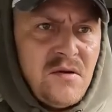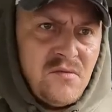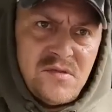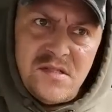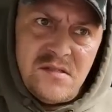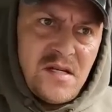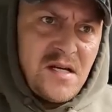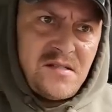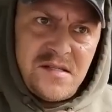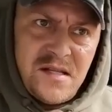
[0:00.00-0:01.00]
It was a
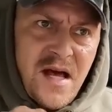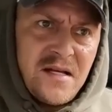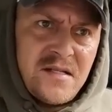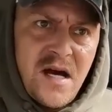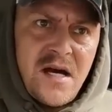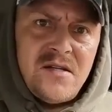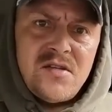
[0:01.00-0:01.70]
nice slack tide,